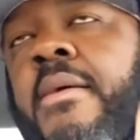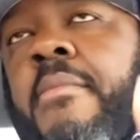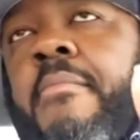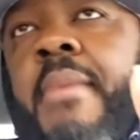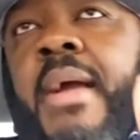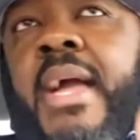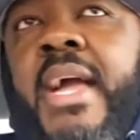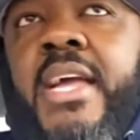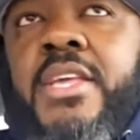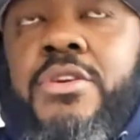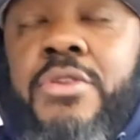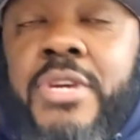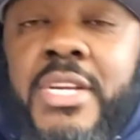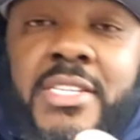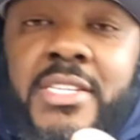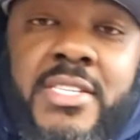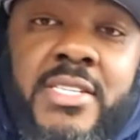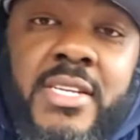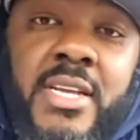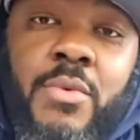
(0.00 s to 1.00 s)
man, you
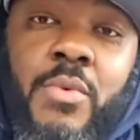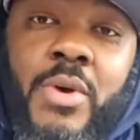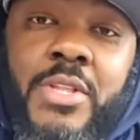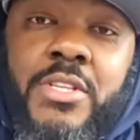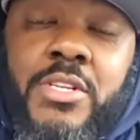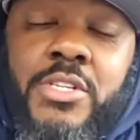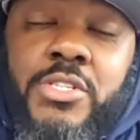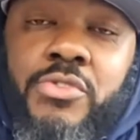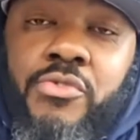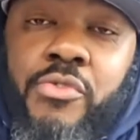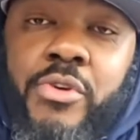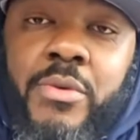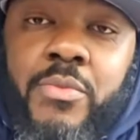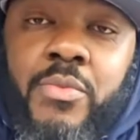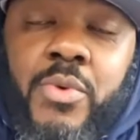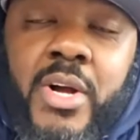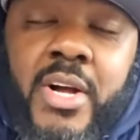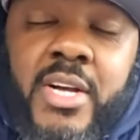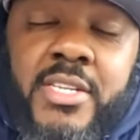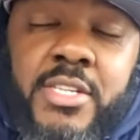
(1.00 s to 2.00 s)
can see what the script
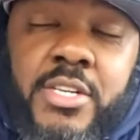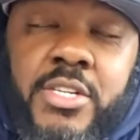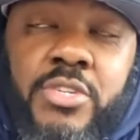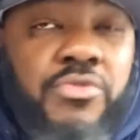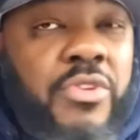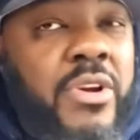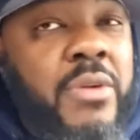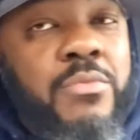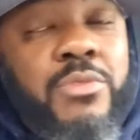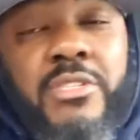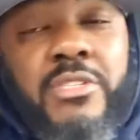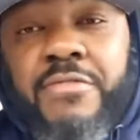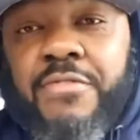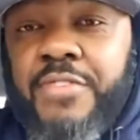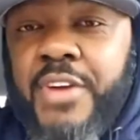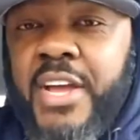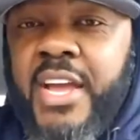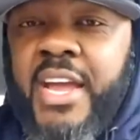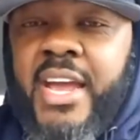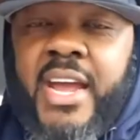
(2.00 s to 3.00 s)
was. The script was
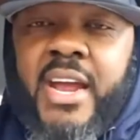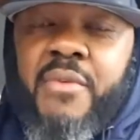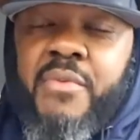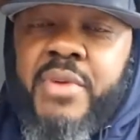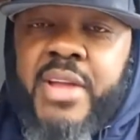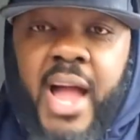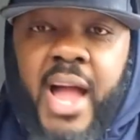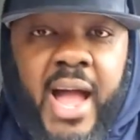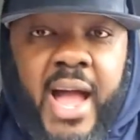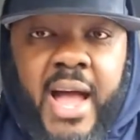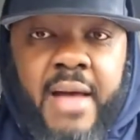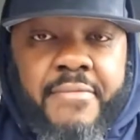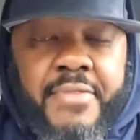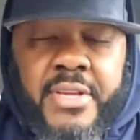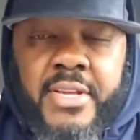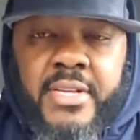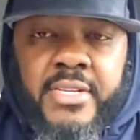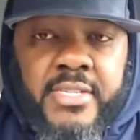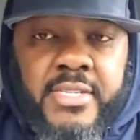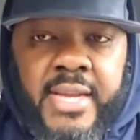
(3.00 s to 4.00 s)
very
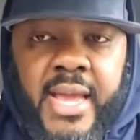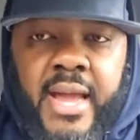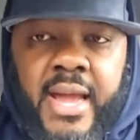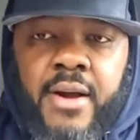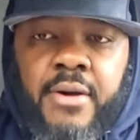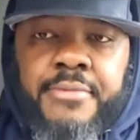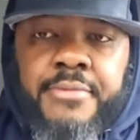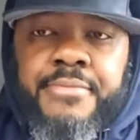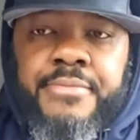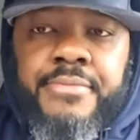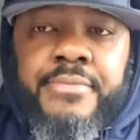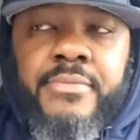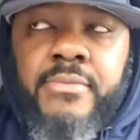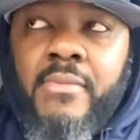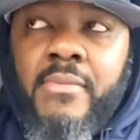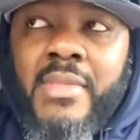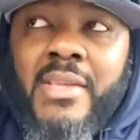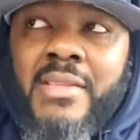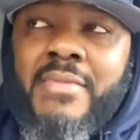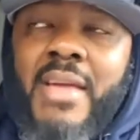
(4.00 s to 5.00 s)
obvious. Now,
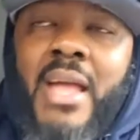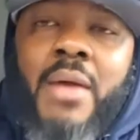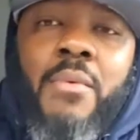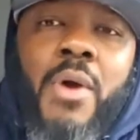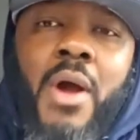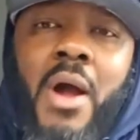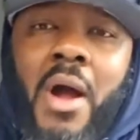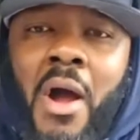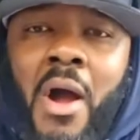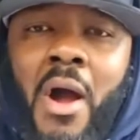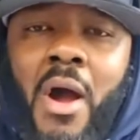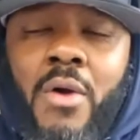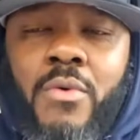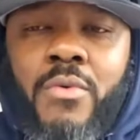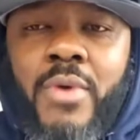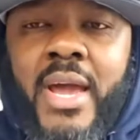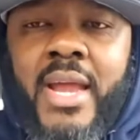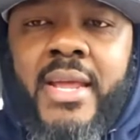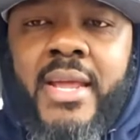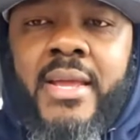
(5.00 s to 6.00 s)
they were
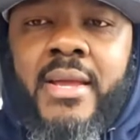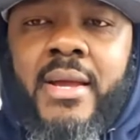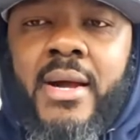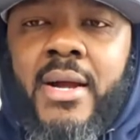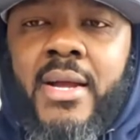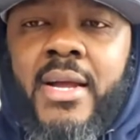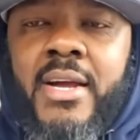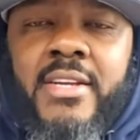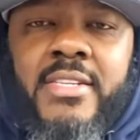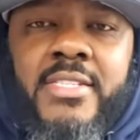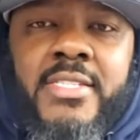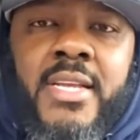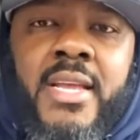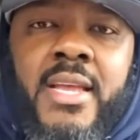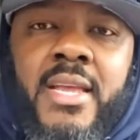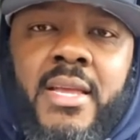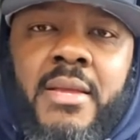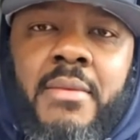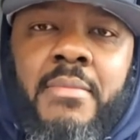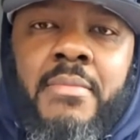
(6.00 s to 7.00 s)
already a good
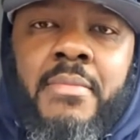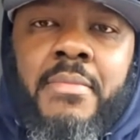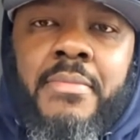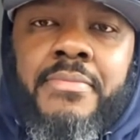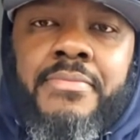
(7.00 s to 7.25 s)
team.